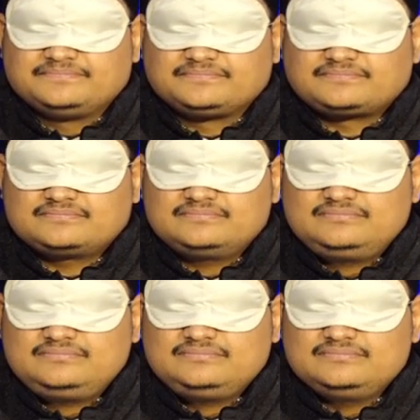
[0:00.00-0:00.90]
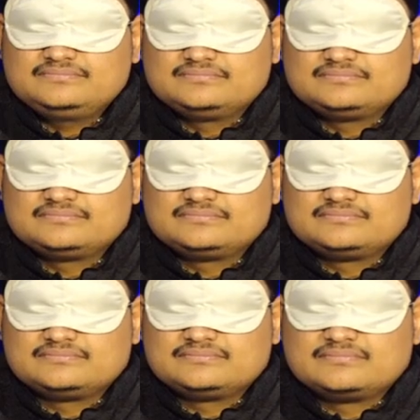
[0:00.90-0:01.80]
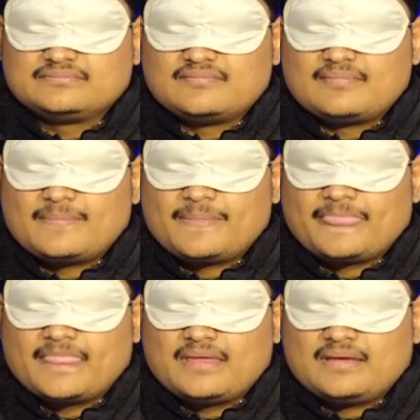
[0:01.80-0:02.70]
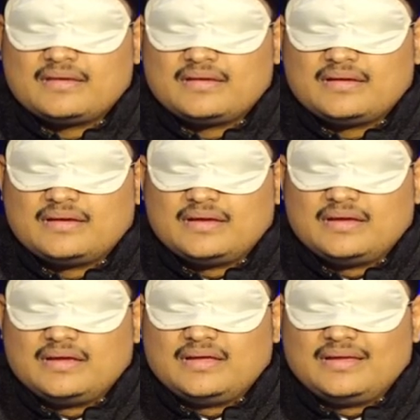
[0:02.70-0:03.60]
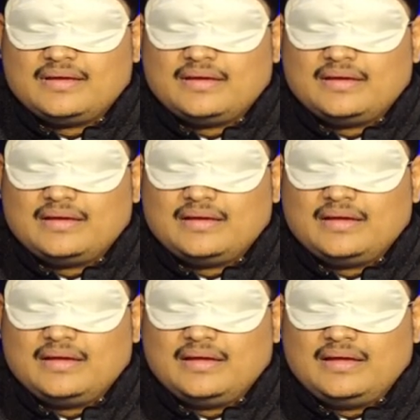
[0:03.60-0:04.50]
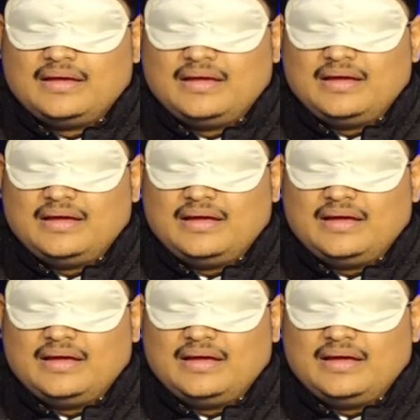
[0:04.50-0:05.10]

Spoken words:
No one is speaking in this clip.